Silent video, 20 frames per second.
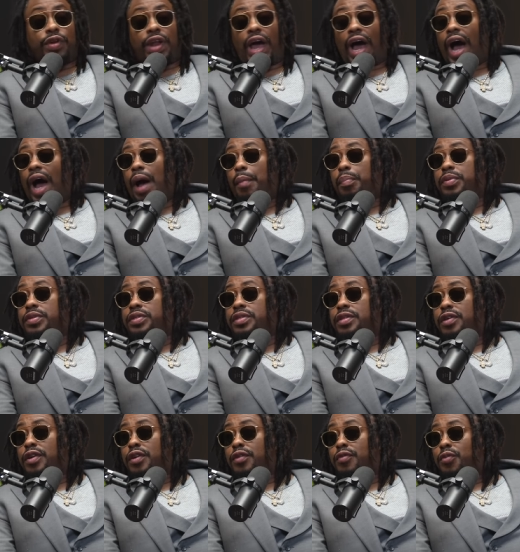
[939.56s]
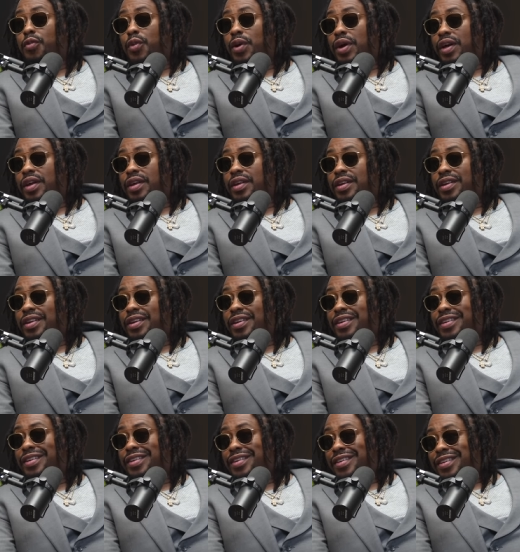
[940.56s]
in the opposite of what
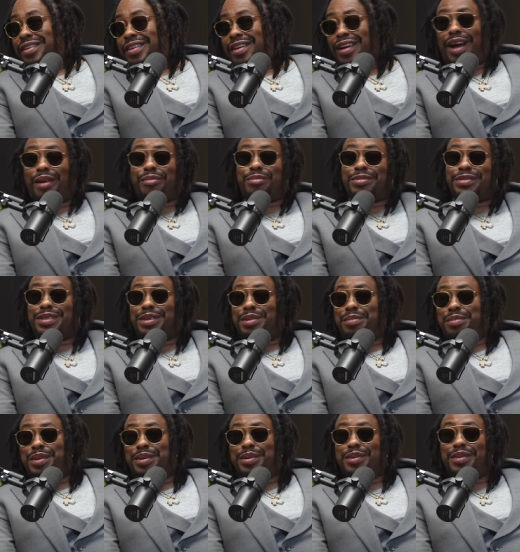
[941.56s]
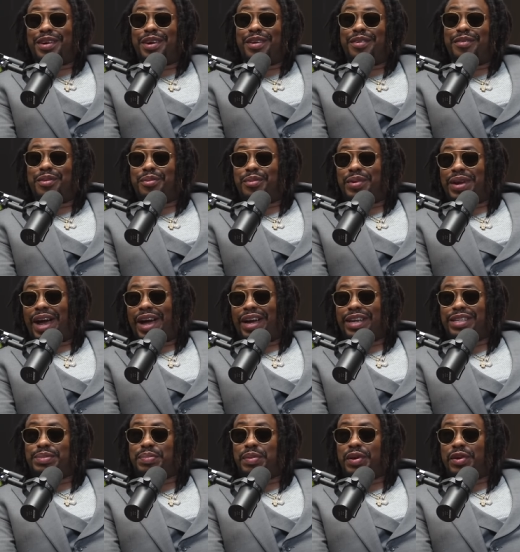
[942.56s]
I was in the middle of and what I
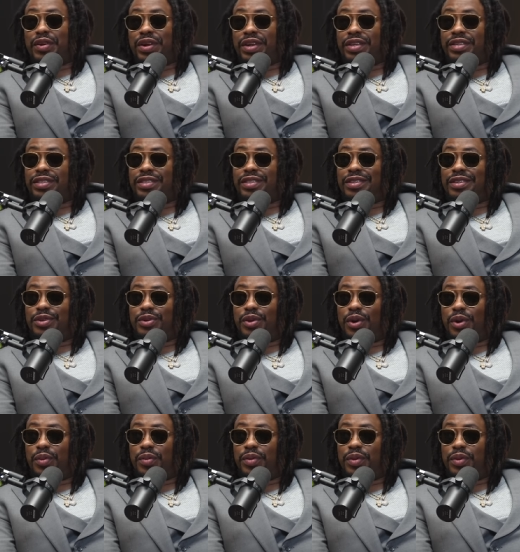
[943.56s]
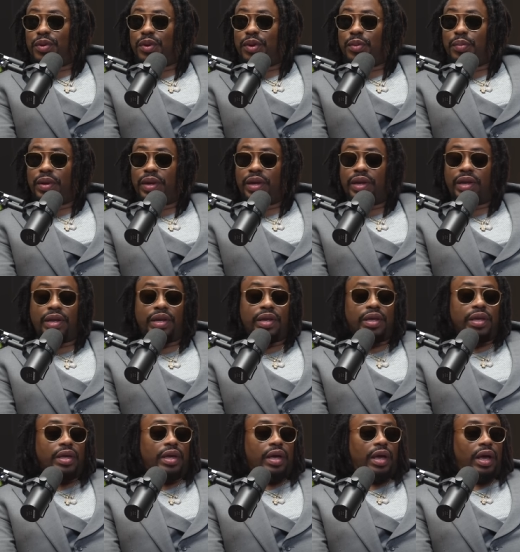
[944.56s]
experienced, you know what I mean?
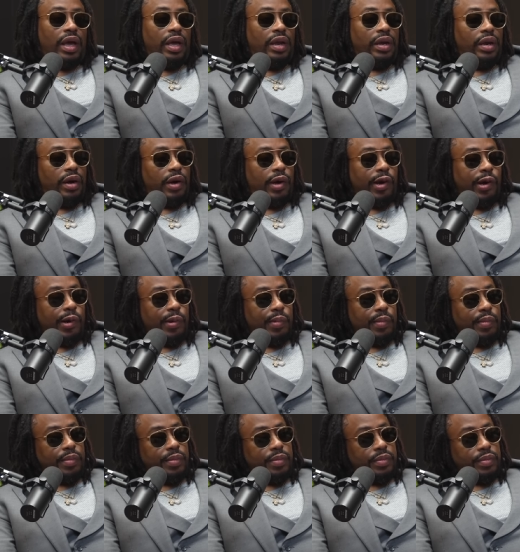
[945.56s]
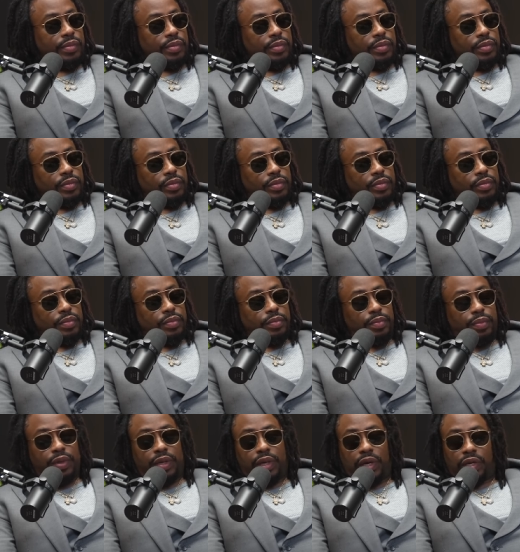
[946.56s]
And
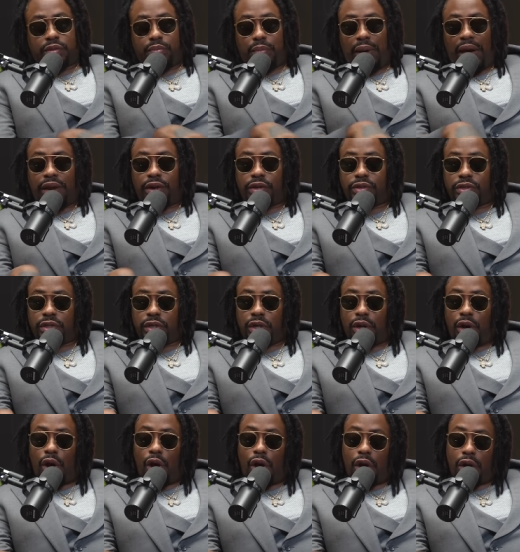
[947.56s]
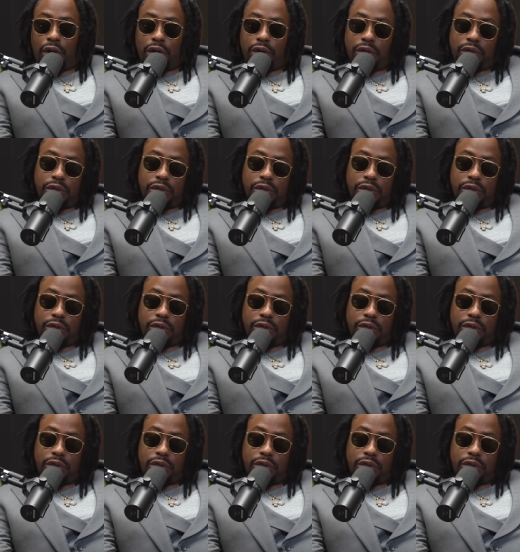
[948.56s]
because matters of the heart